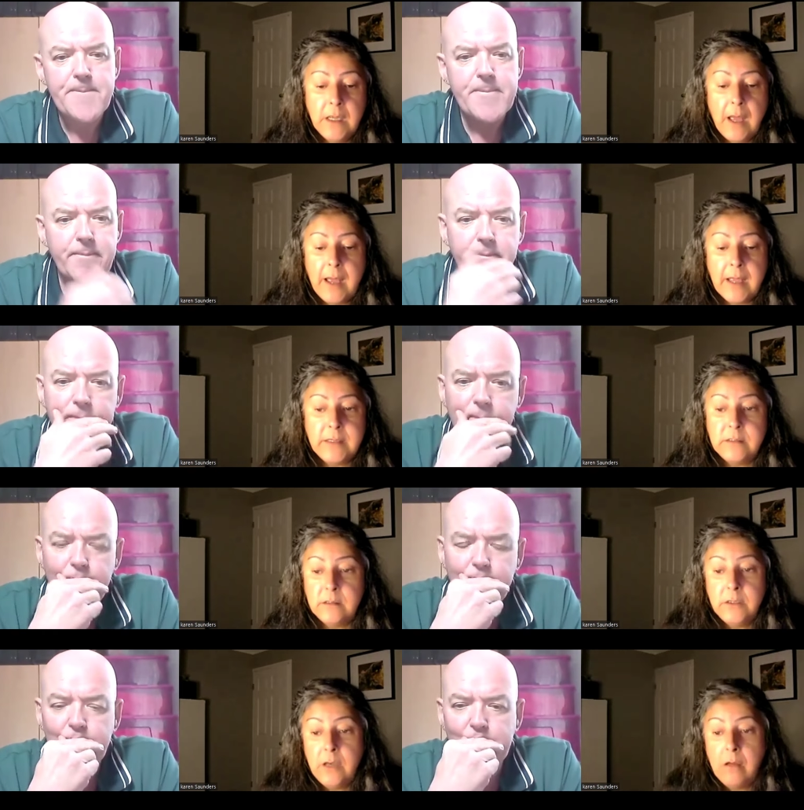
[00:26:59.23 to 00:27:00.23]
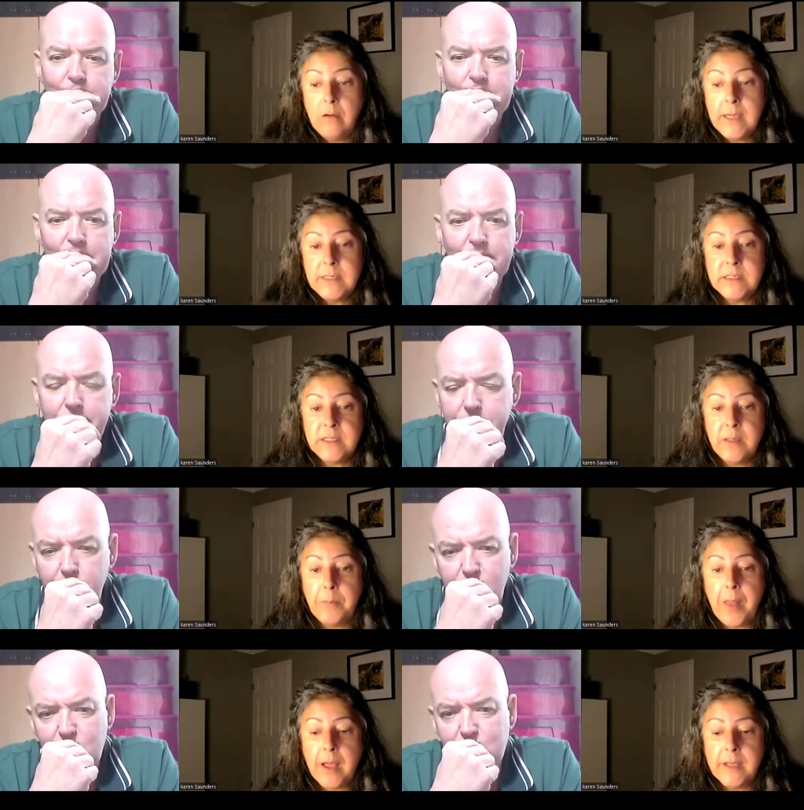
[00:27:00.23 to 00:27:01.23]
Speaker 1: and you know it's the
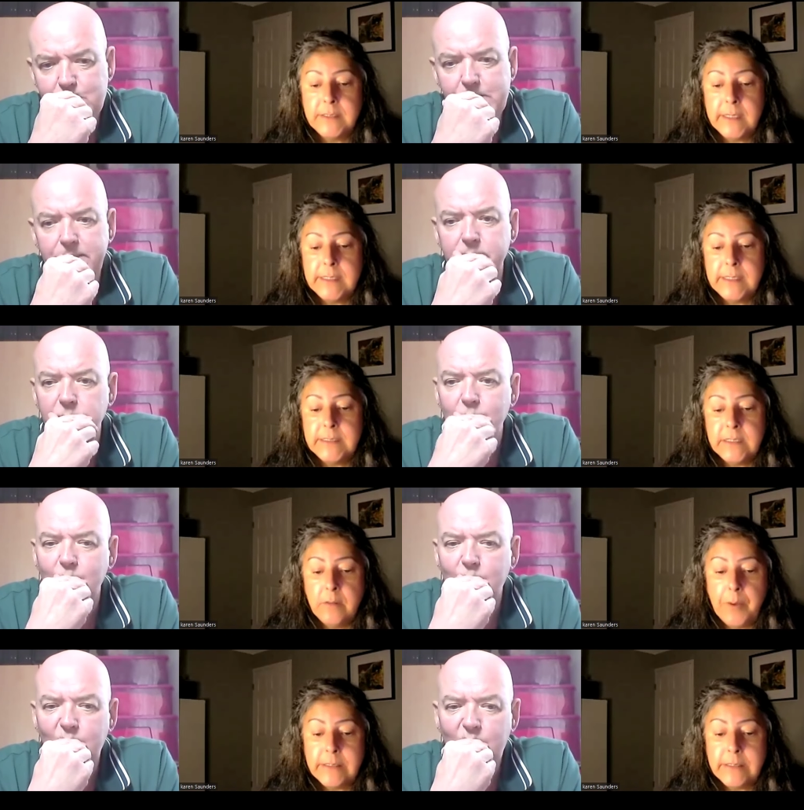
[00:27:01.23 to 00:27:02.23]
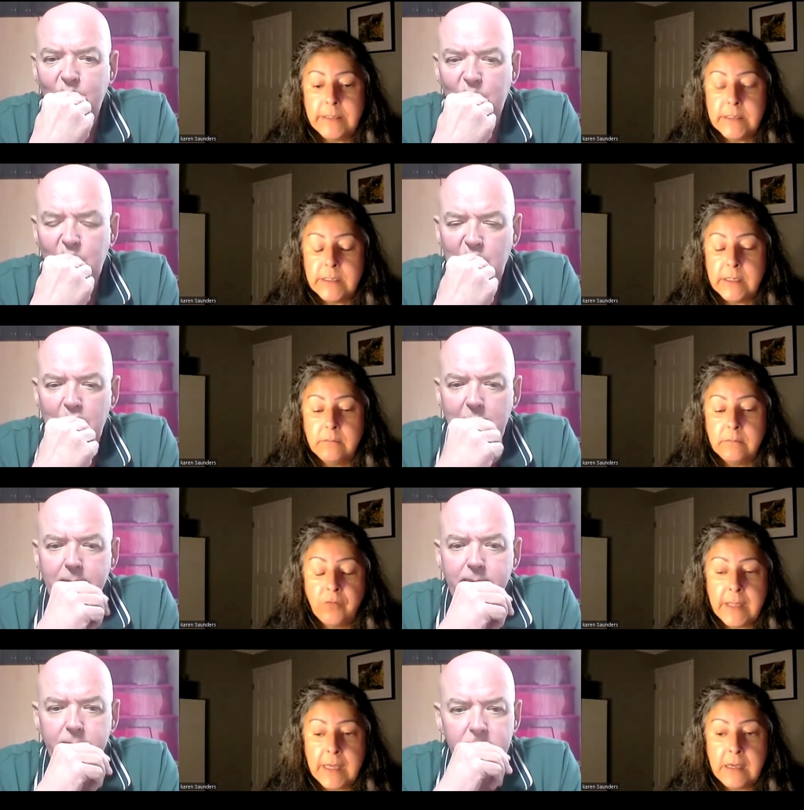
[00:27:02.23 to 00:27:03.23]
blind leading the blind and
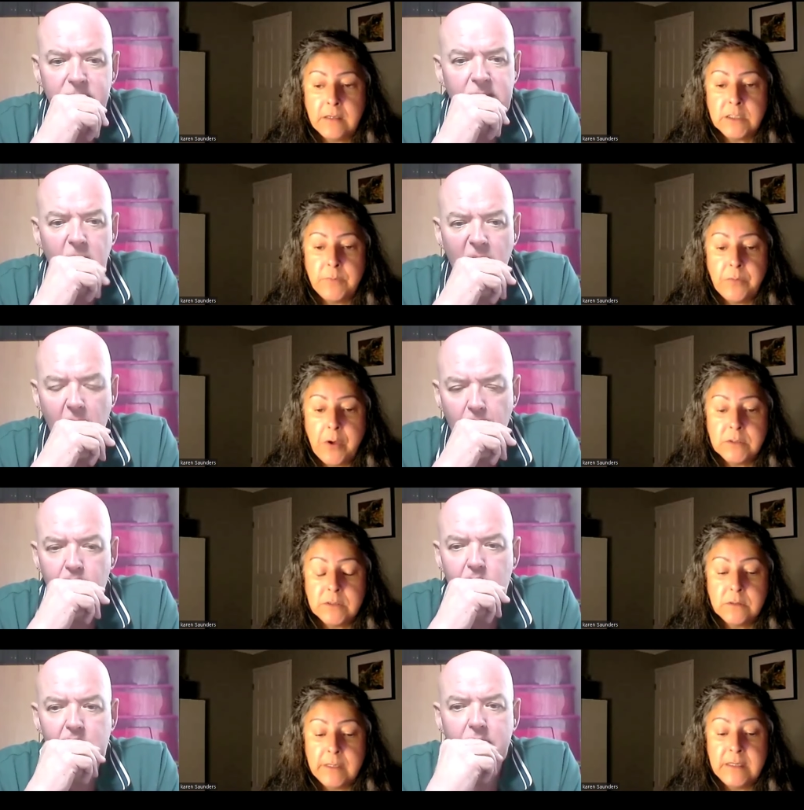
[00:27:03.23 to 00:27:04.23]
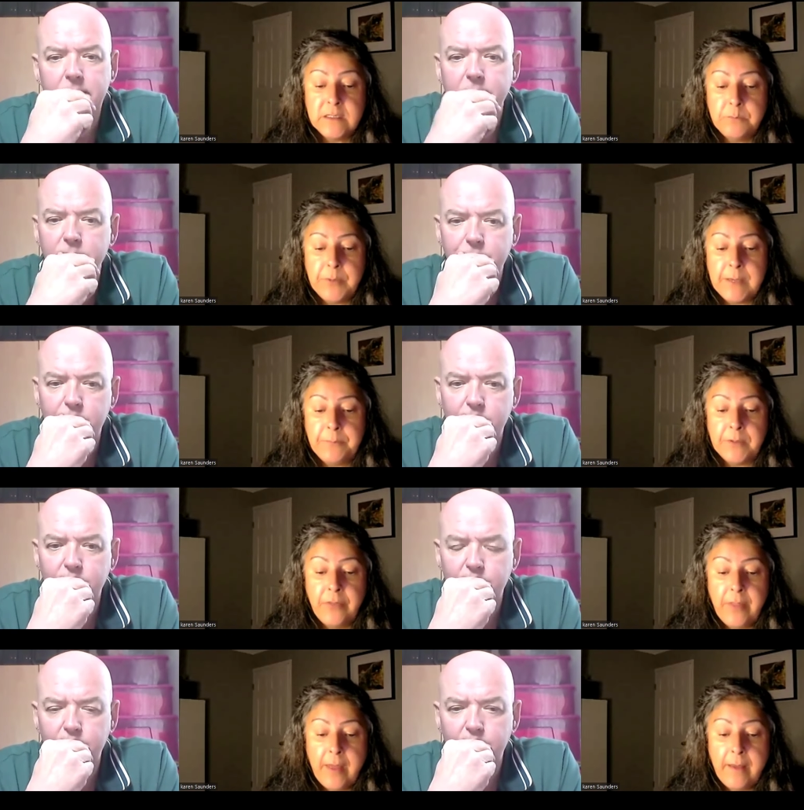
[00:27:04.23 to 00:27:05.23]
hopefully some of the most innocent people
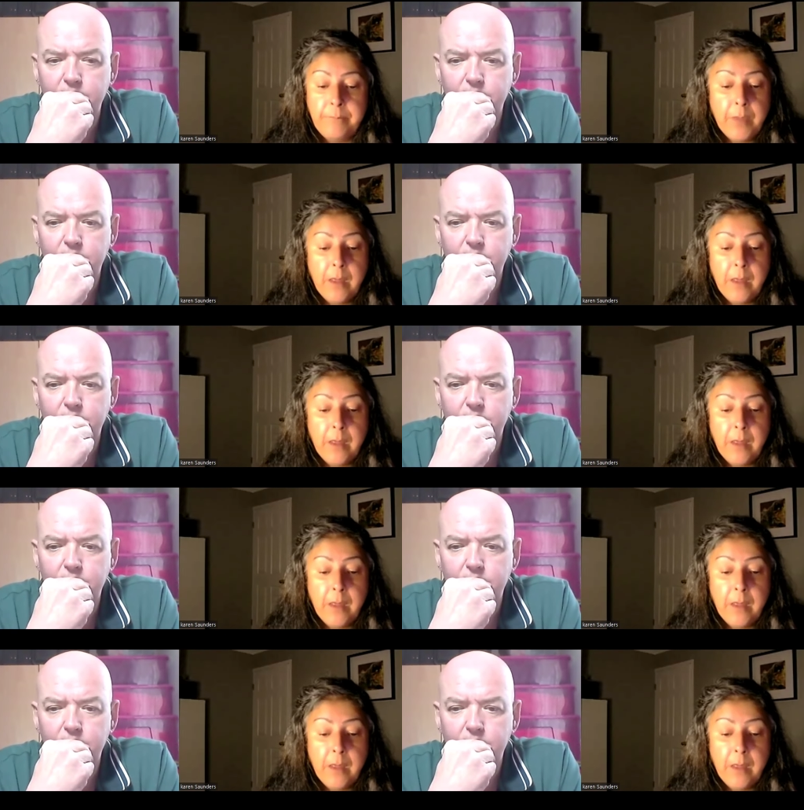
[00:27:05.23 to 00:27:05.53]
in there